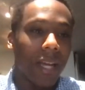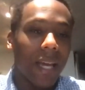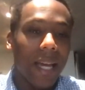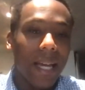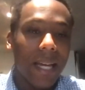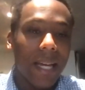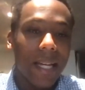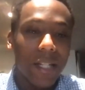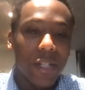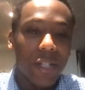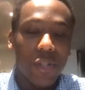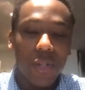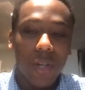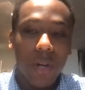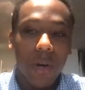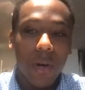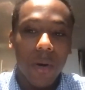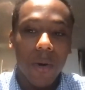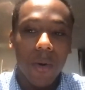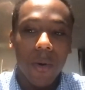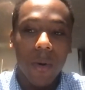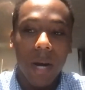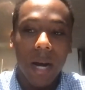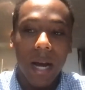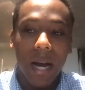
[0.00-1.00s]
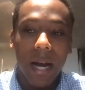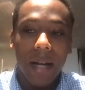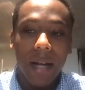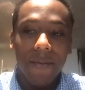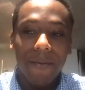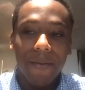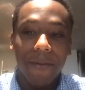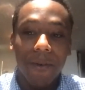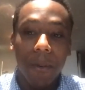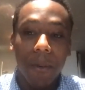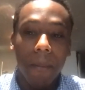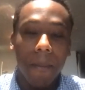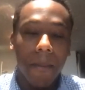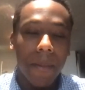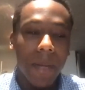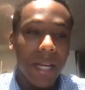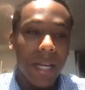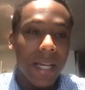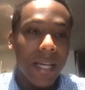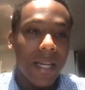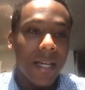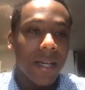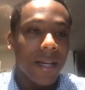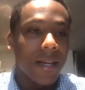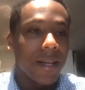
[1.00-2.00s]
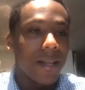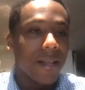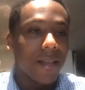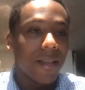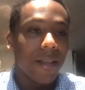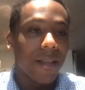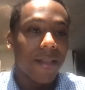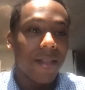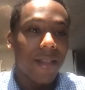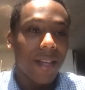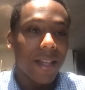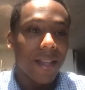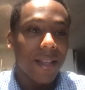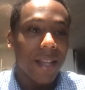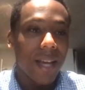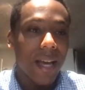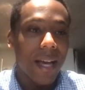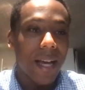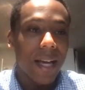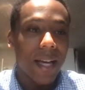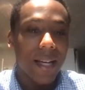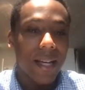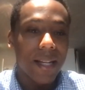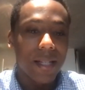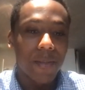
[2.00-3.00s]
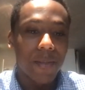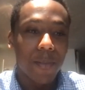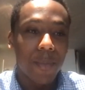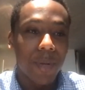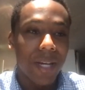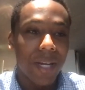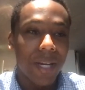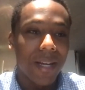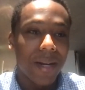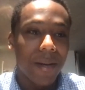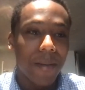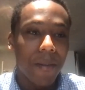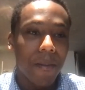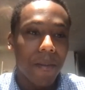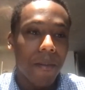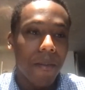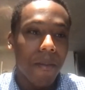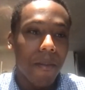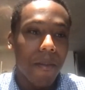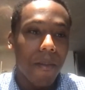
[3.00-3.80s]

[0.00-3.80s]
And so for me, the thing that has been